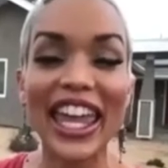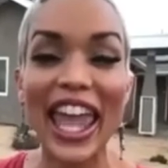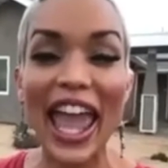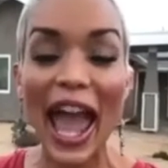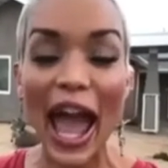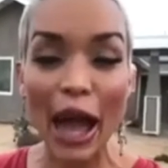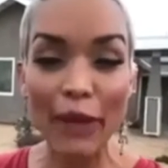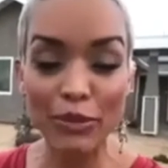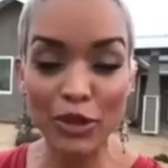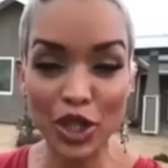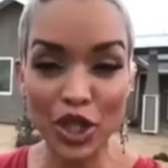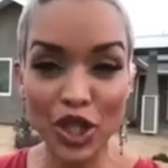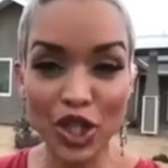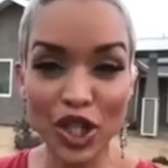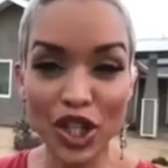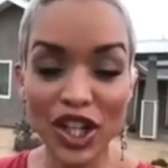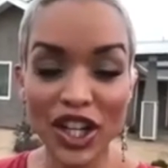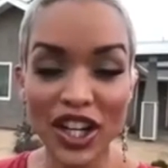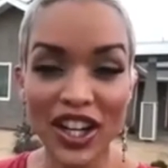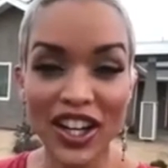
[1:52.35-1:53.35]

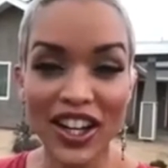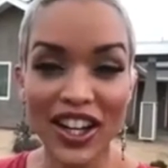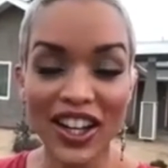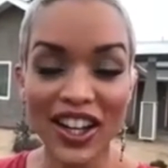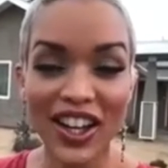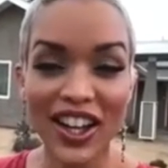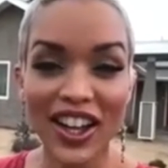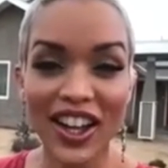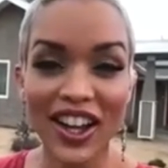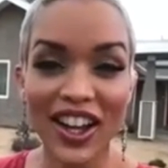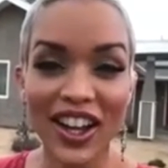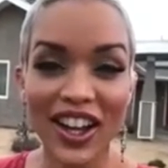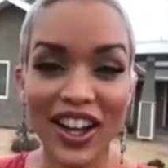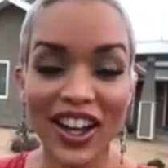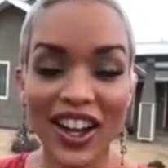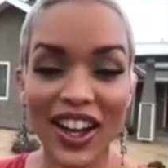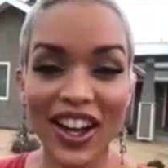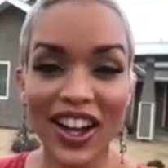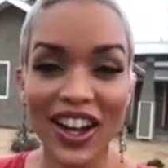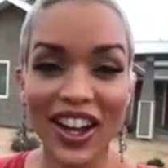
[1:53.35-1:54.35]
Capture,
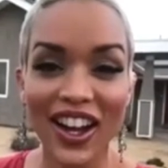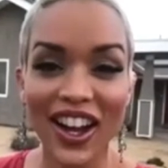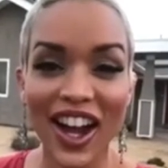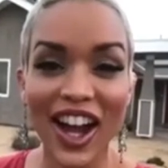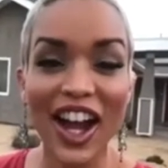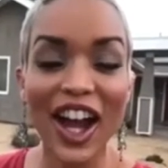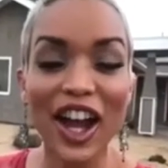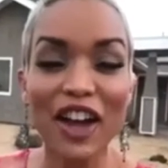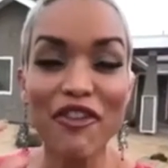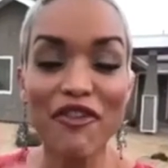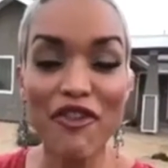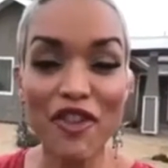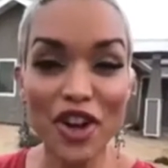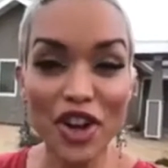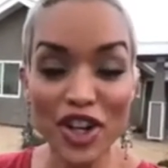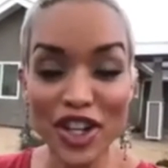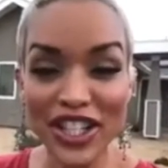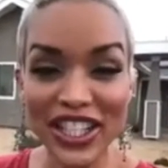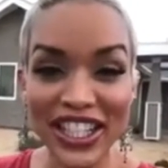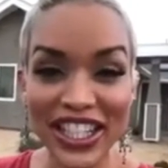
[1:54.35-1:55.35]

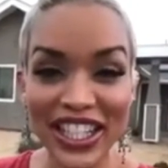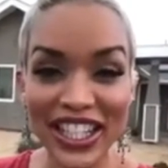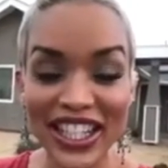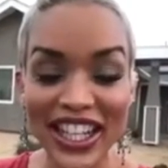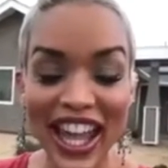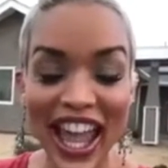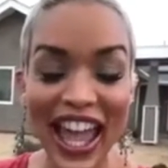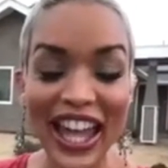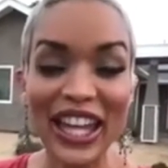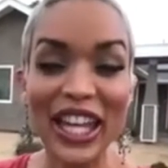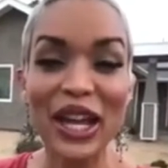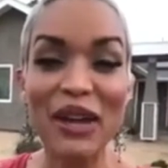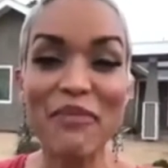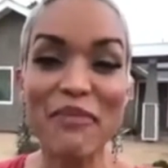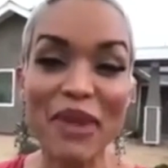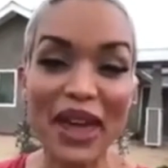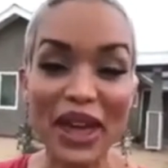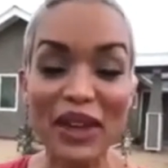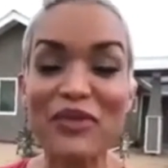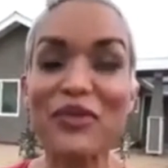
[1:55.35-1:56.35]
convert, and
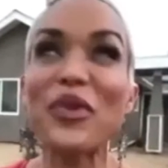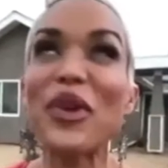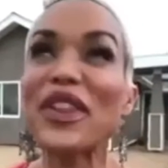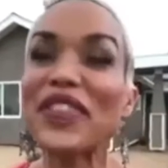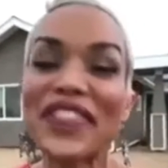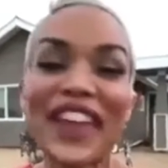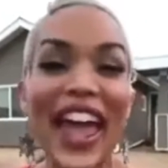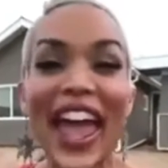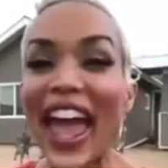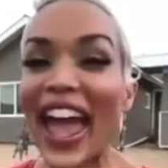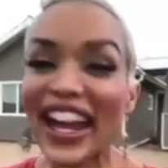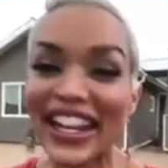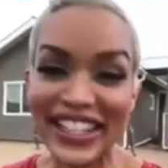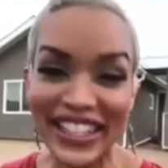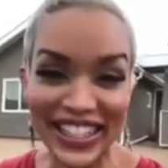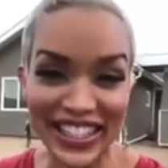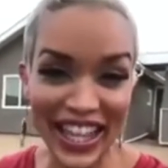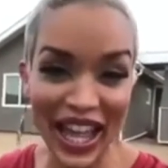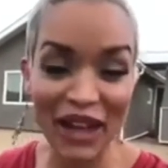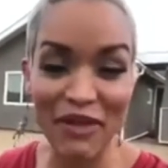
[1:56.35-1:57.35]
commit. What the heck
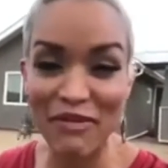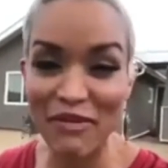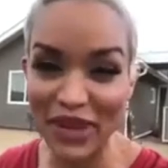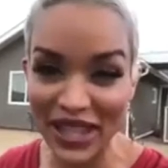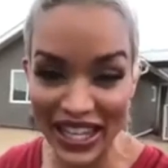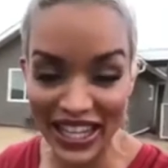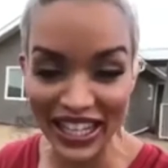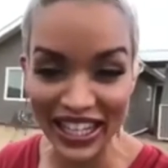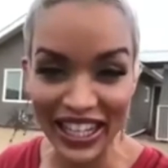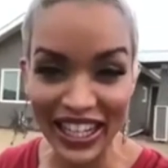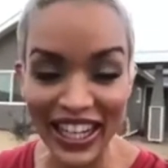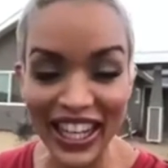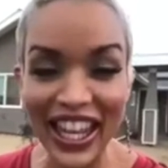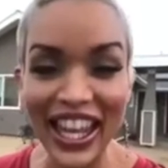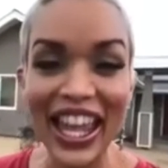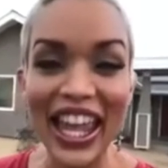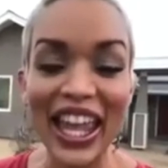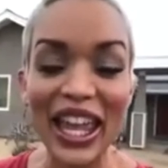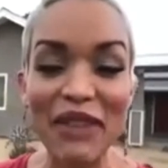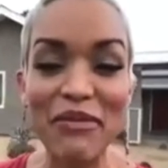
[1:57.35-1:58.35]
does that mean?
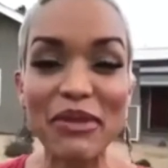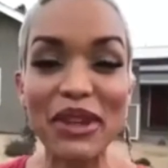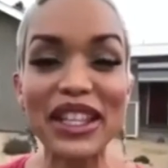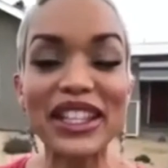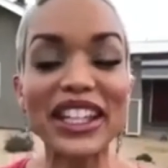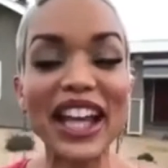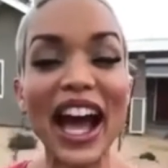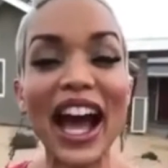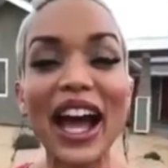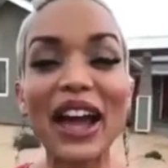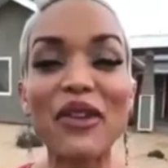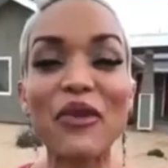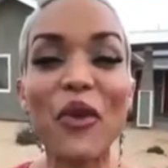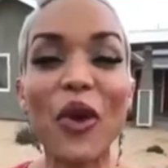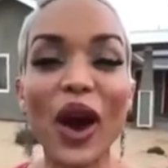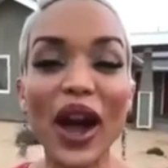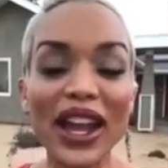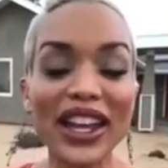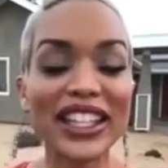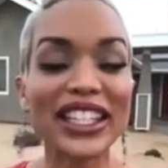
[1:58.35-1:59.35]
It means I
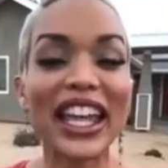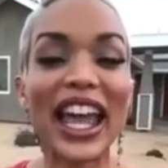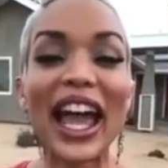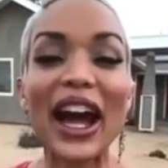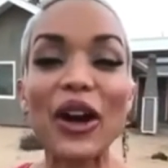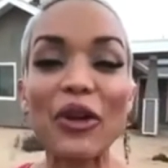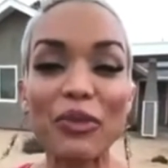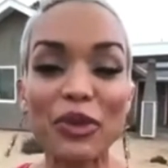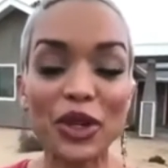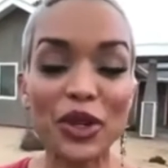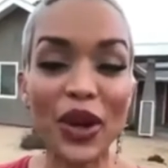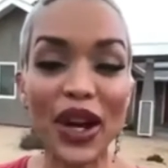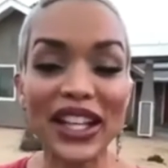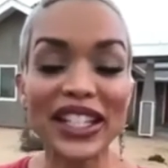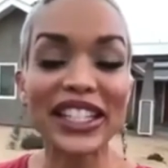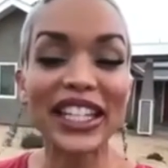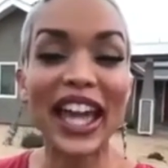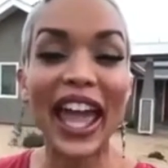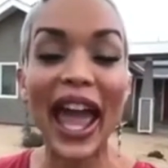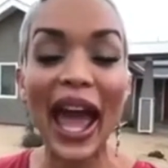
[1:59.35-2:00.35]
want to help you
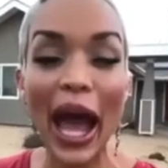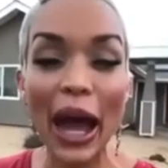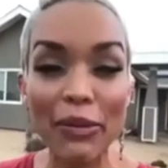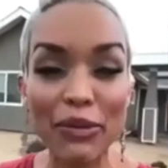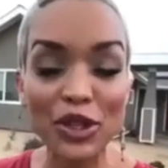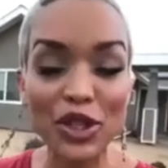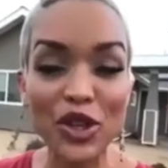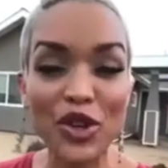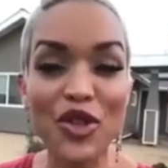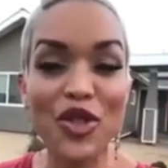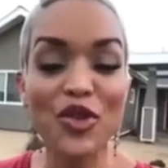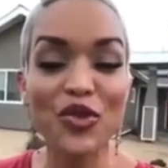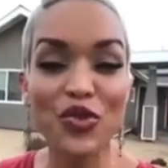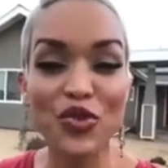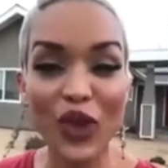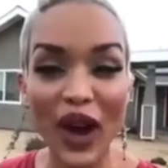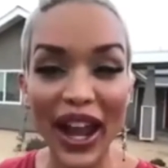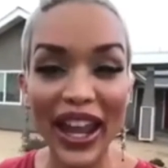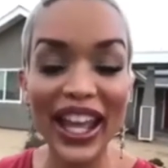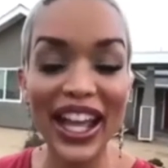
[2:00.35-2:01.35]
guys capture the
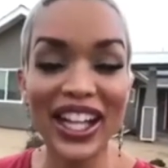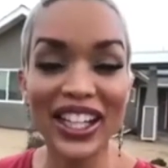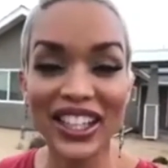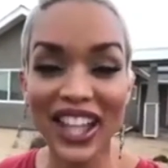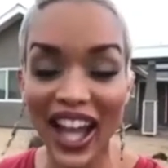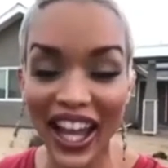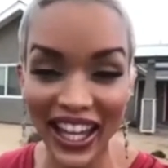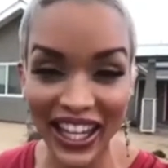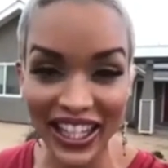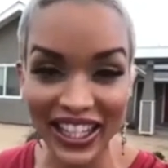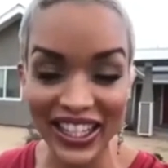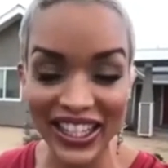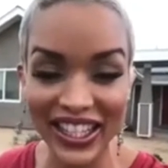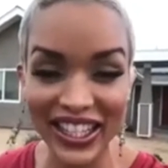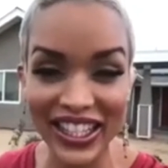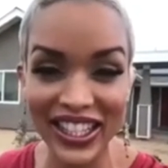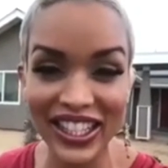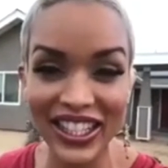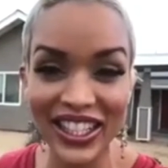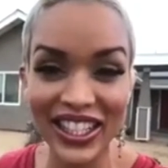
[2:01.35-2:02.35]
right
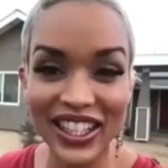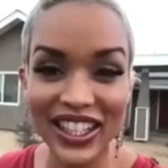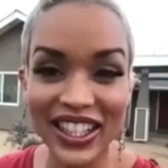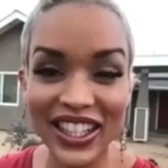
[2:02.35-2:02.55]
clients